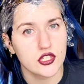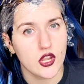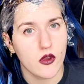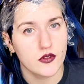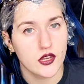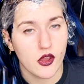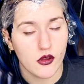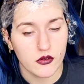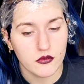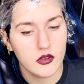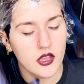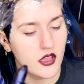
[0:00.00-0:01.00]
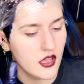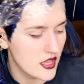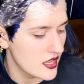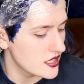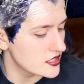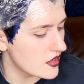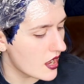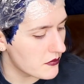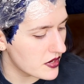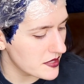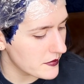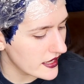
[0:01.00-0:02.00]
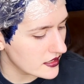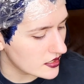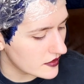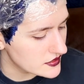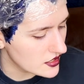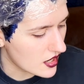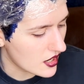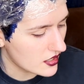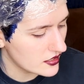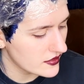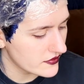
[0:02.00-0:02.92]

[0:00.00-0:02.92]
no-no. So I'm putting my gloves on.